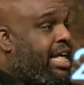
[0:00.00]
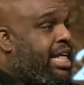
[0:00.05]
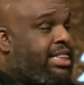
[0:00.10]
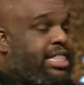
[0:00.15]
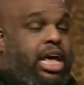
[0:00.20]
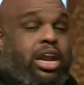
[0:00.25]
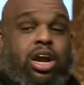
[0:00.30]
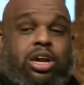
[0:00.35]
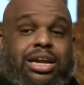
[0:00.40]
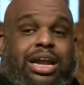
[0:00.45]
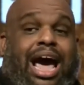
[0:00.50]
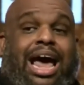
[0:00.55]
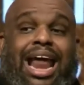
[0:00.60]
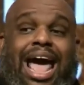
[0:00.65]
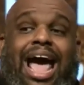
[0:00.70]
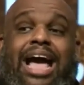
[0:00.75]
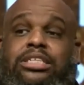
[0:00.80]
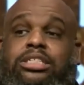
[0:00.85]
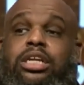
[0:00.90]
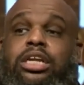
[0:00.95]
that are not
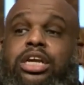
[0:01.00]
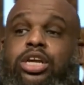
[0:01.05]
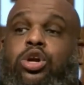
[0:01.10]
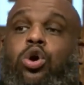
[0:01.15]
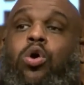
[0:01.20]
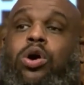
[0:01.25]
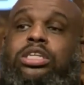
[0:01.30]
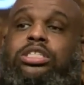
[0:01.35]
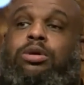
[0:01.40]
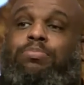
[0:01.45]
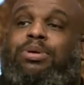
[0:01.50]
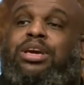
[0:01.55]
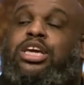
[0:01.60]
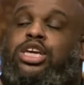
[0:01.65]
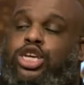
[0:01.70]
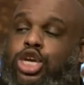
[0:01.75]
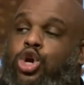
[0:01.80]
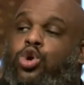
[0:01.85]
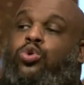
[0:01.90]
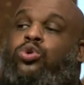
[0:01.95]
actually going to be
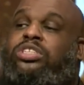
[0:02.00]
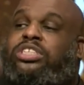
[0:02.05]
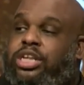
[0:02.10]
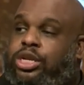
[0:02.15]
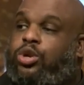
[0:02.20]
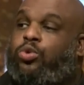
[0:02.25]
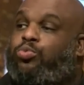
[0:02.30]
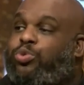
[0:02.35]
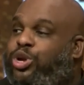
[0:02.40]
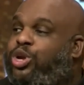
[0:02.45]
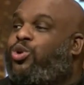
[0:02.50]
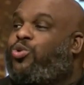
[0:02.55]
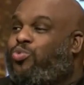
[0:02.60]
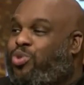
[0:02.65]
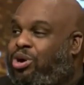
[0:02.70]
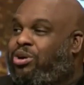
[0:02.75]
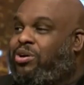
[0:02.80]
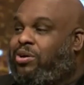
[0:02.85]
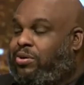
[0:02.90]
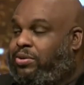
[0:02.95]
used in the real
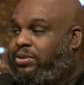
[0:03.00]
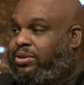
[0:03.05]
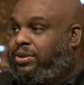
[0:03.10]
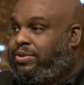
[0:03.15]
world.